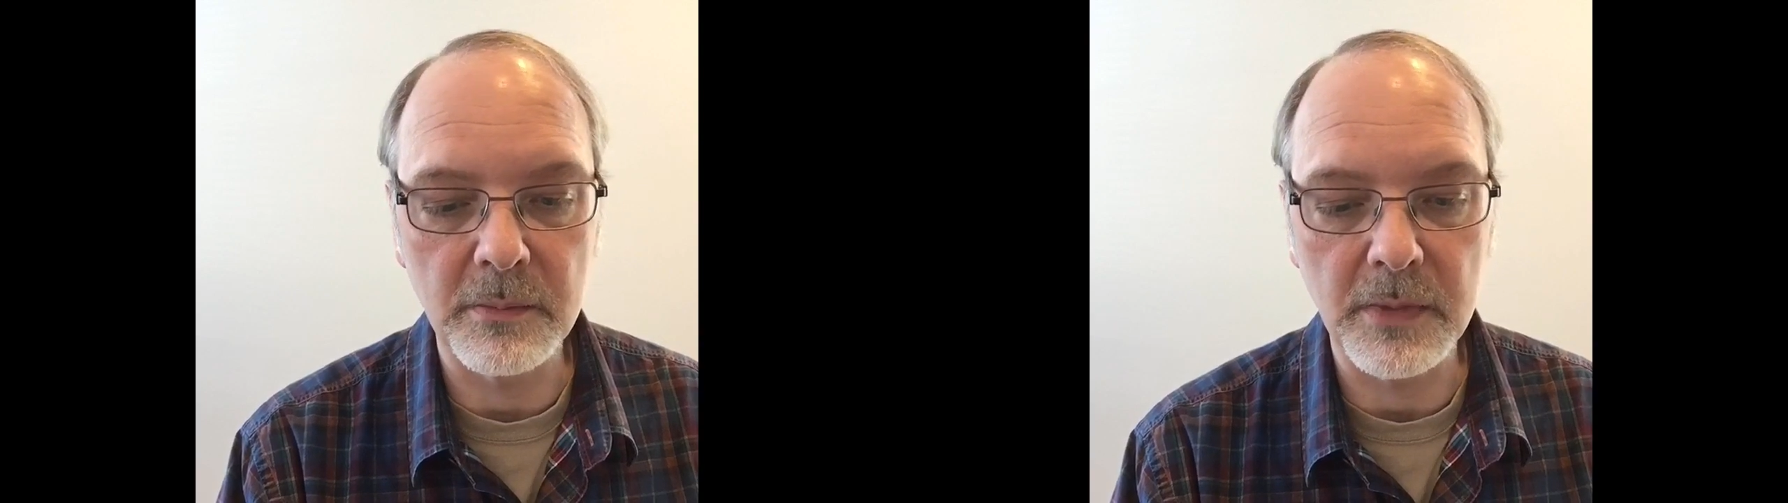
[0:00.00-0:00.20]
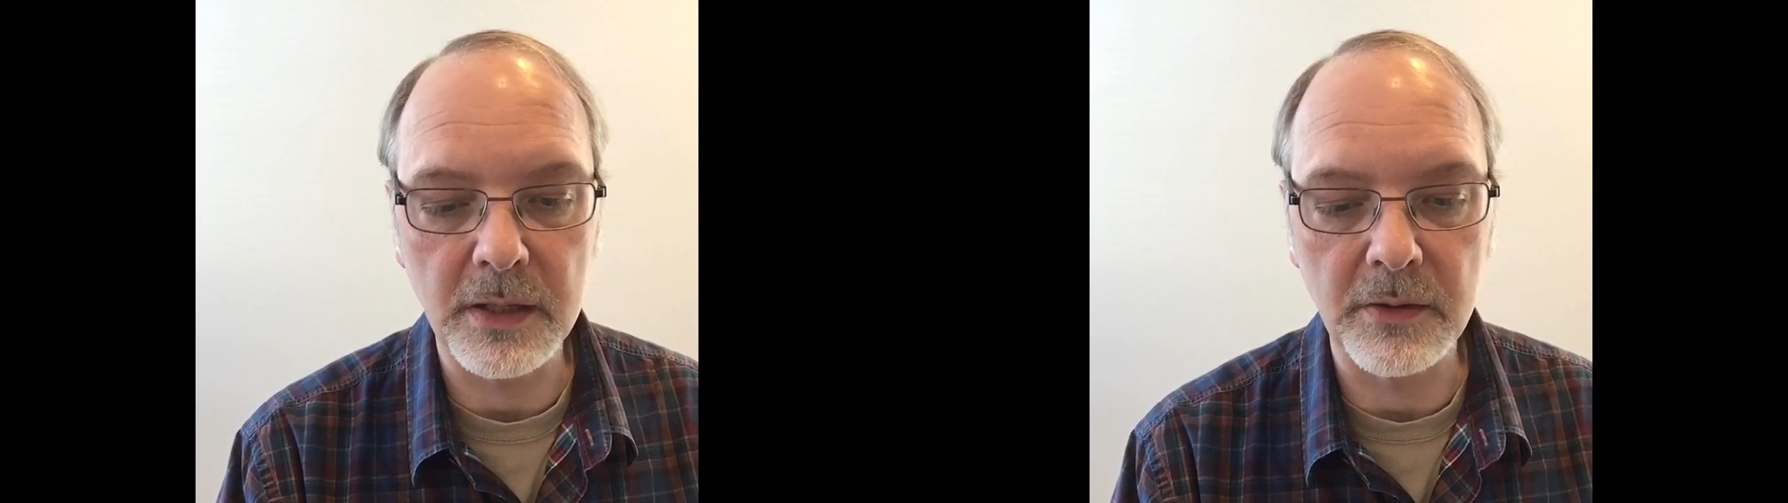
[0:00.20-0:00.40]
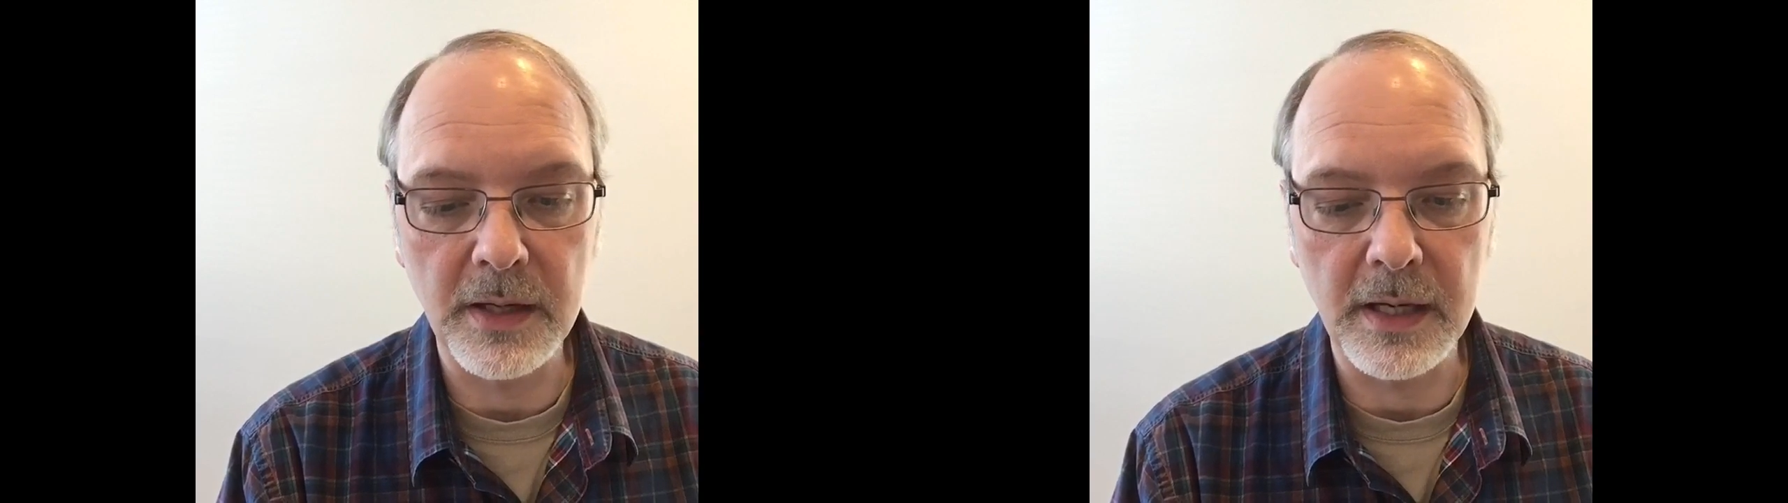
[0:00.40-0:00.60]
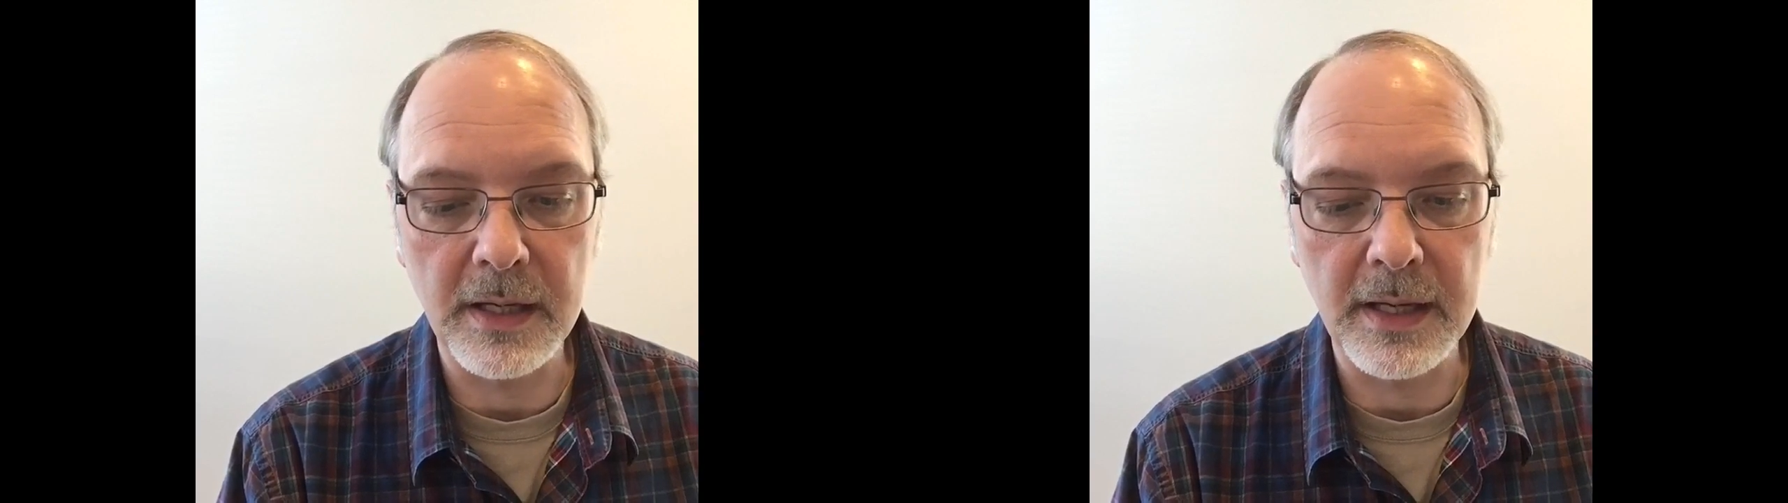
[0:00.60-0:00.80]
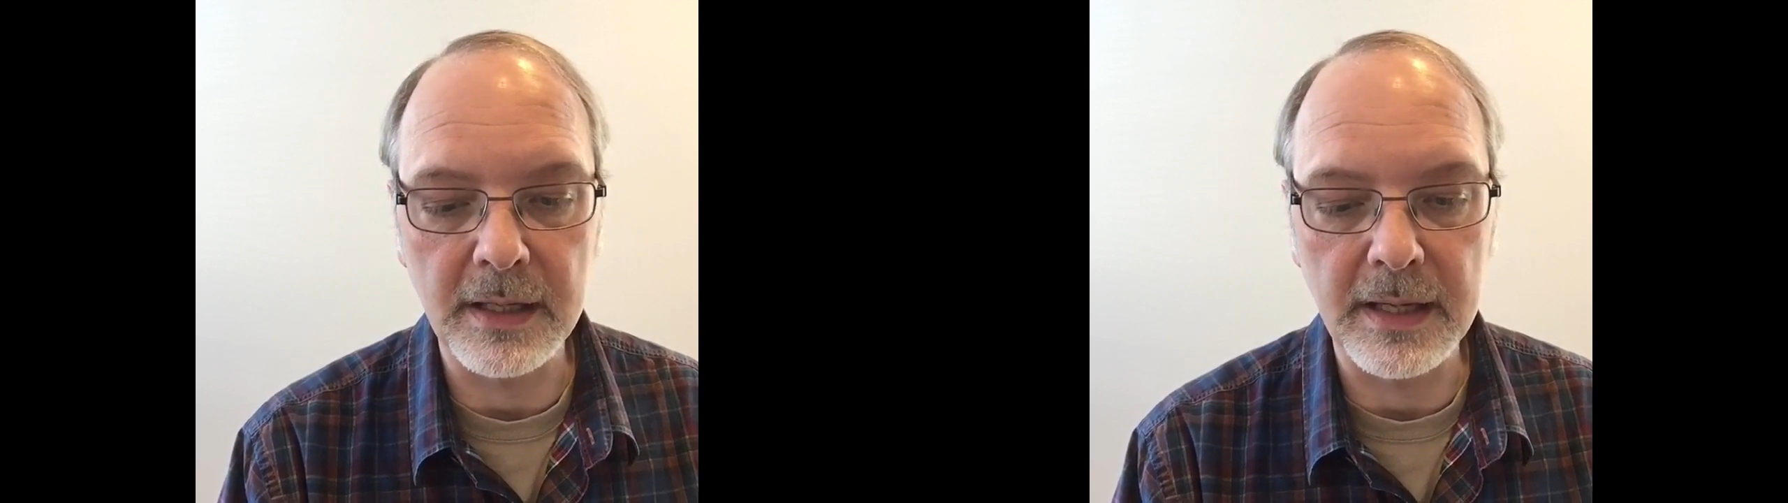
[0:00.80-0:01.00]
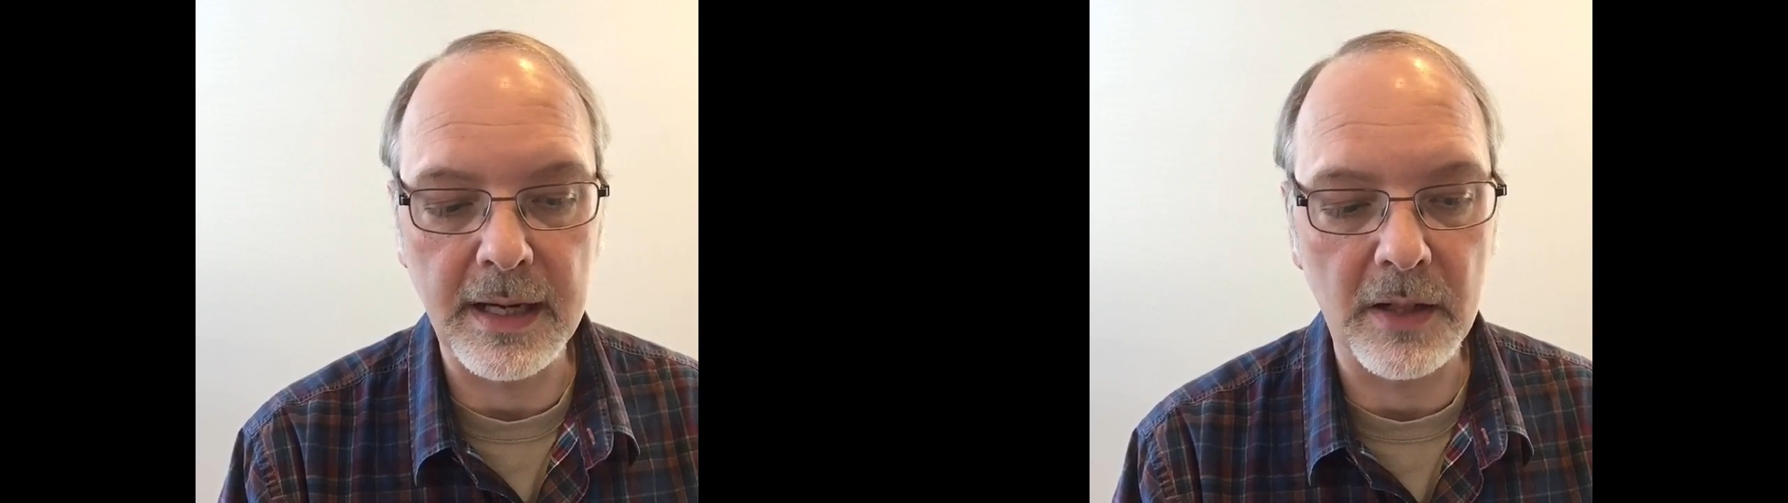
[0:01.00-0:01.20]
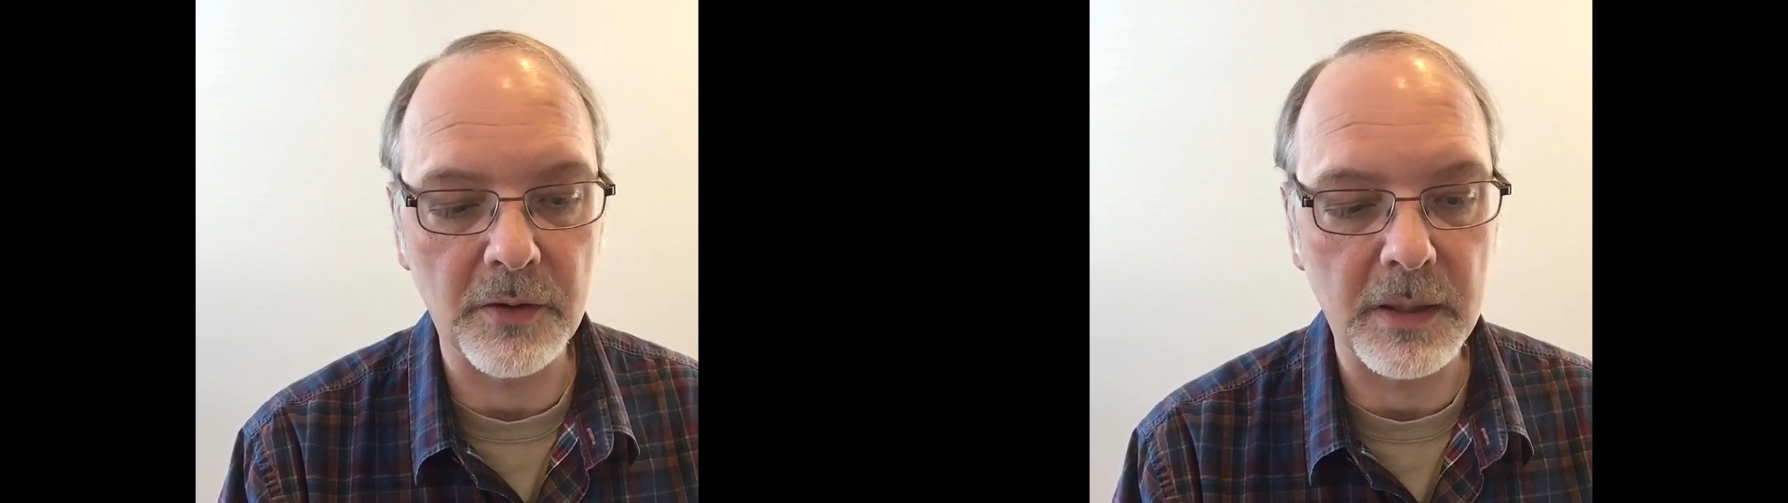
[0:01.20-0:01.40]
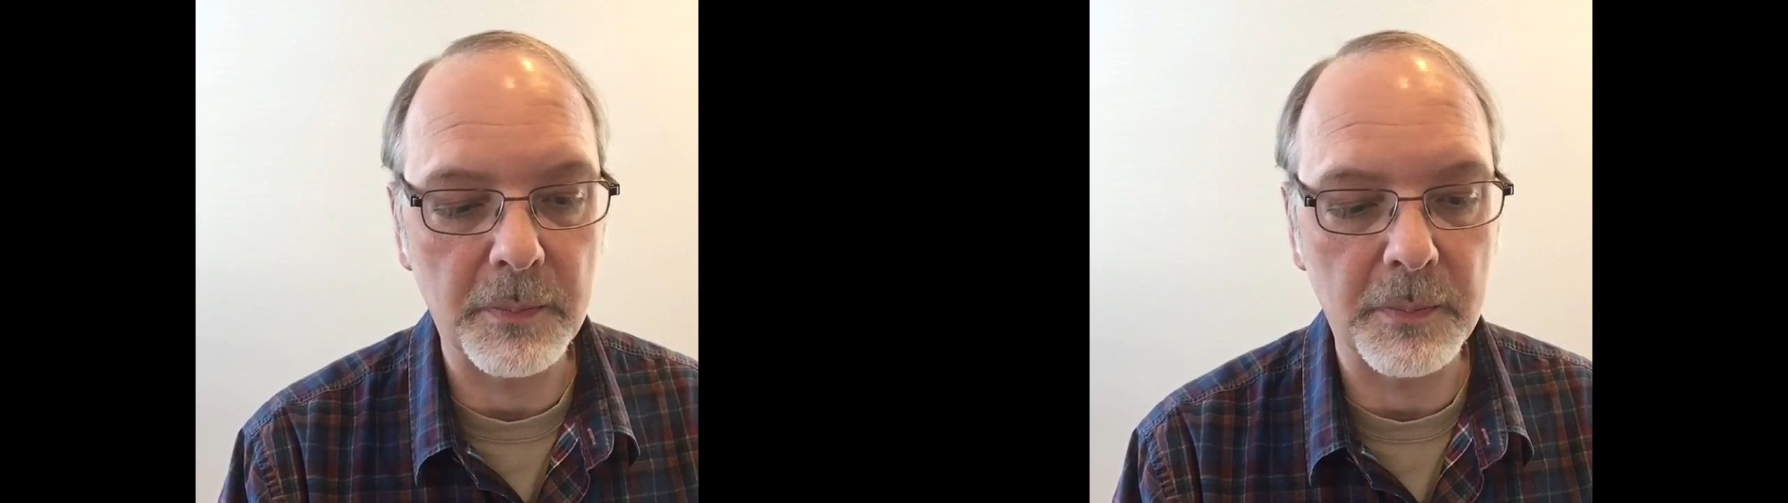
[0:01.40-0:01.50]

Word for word: Magritte in that gallery,